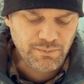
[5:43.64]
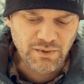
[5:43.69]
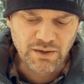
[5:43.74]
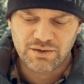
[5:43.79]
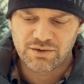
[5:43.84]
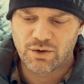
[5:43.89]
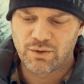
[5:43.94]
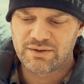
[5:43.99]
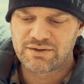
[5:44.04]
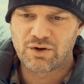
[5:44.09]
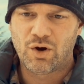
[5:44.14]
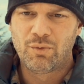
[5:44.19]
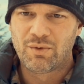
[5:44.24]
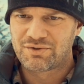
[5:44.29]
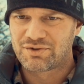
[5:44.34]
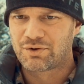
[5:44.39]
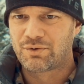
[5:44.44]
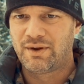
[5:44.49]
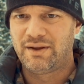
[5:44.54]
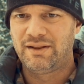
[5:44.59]
so it's
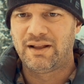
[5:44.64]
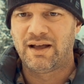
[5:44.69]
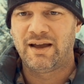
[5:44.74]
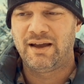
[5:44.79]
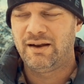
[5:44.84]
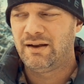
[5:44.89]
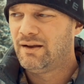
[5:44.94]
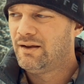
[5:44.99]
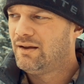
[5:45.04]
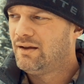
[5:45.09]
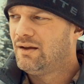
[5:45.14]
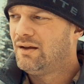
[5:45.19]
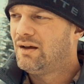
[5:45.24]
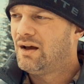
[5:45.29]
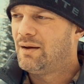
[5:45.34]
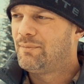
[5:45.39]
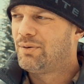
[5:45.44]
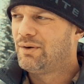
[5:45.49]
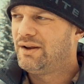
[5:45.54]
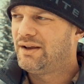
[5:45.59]
almost a green light.
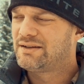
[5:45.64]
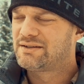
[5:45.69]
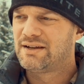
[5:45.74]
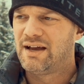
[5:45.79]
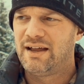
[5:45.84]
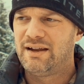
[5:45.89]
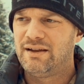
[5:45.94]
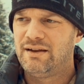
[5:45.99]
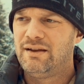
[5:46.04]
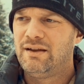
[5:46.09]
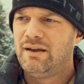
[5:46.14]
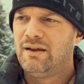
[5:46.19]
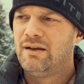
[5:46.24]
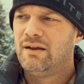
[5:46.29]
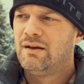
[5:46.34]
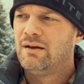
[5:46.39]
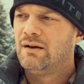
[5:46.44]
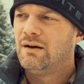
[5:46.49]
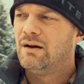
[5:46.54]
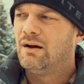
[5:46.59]
I'm pretty excited.
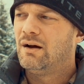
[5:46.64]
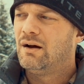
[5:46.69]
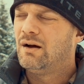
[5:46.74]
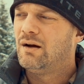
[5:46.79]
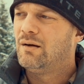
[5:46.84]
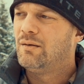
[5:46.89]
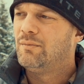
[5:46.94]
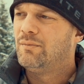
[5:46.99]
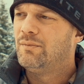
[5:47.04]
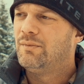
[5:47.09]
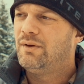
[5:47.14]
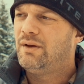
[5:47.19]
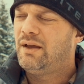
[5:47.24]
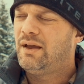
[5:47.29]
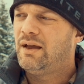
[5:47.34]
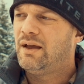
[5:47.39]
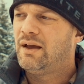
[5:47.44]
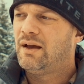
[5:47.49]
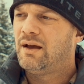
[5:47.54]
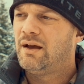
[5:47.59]
Um,
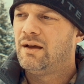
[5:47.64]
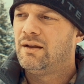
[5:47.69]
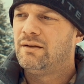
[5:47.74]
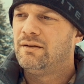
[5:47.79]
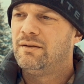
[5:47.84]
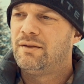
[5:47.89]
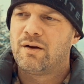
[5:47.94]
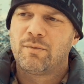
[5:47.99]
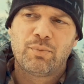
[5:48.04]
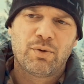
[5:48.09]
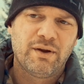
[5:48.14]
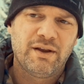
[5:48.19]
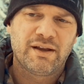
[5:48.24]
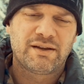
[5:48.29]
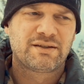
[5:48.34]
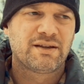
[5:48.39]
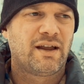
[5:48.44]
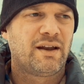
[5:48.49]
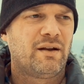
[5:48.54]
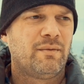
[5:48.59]
and they're pretty
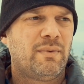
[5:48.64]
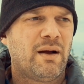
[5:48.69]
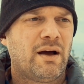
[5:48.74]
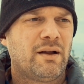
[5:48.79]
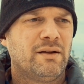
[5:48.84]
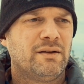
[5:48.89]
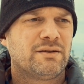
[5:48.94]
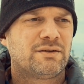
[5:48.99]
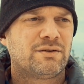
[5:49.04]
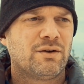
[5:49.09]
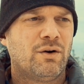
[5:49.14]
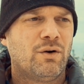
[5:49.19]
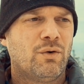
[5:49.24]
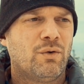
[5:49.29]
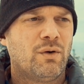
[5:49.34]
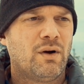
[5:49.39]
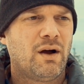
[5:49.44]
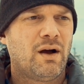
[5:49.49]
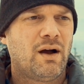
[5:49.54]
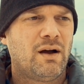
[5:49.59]
excited about it.
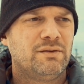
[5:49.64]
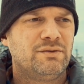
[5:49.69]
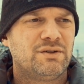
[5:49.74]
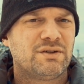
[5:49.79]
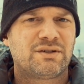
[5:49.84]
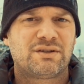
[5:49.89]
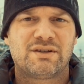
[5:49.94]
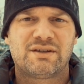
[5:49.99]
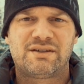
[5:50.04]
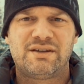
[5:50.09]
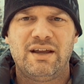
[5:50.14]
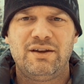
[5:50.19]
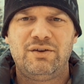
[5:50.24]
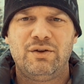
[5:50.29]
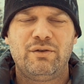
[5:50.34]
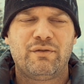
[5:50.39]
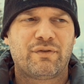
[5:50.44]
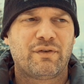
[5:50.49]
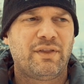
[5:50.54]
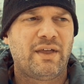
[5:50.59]
So uh, just stay
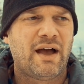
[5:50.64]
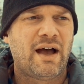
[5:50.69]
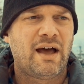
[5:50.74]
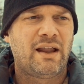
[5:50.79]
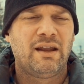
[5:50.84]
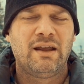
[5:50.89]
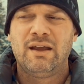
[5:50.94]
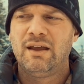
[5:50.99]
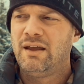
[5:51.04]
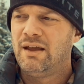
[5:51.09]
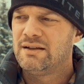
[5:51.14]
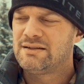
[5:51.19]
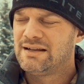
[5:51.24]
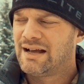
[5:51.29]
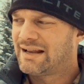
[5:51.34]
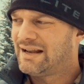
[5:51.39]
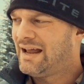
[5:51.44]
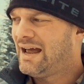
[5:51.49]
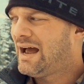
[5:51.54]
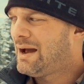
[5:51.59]
tuned for that. It's
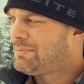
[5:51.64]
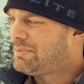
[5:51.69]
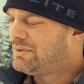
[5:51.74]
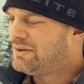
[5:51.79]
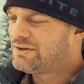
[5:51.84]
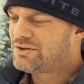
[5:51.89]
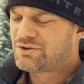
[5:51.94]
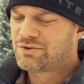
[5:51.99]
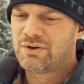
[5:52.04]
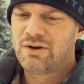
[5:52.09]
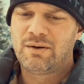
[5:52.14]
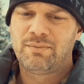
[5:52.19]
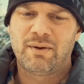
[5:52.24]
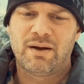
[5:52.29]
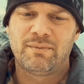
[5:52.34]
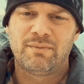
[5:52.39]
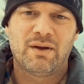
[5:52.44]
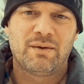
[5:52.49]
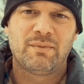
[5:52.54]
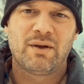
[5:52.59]
not going to happen this trip.
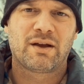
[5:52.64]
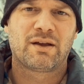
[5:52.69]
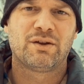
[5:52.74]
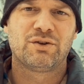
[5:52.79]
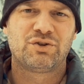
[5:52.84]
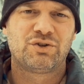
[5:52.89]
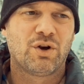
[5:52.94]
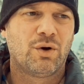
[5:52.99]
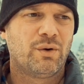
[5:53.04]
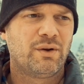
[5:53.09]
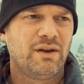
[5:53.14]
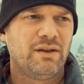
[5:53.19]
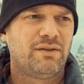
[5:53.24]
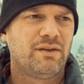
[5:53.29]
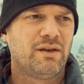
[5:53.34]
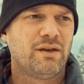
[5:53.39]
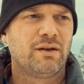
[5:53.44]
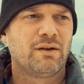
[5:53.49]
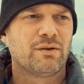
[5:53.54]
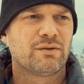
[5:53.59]
I'm, I'm not going to show
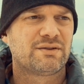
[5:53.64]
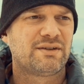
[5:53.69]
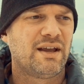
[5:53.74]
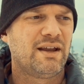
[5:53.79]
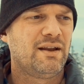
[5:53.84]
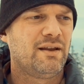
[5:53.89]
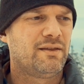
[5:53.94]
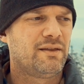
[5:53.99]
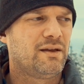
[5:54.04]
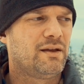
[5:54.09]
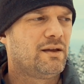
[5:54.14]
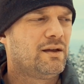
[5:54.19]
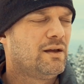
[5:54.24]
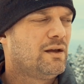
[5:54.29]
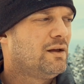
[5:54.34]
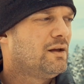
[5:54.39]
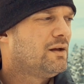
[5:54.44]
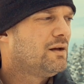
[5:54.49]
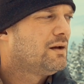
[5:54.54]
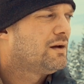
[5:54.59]
anything or say anything
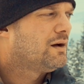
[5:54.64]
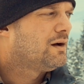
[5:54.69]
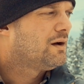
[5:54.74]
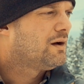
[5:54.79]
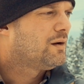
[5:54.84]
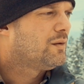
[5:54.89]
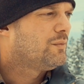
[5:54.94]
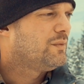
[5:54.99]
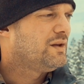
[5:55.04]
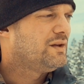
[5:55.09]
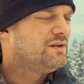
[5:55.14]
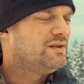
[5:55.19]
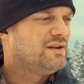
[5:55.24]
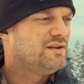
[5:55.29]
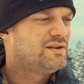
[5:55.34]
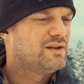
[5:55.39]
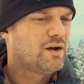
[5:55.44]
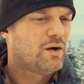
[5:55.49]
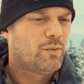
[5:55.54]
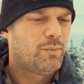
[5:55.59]
um, in
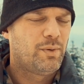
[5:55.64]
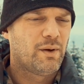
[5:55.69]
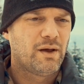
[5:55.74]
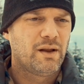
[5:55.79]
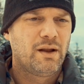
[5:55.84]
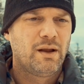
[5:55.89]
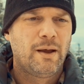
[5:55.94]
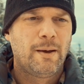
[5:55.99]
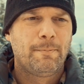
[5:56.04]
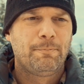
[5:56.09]
detail, but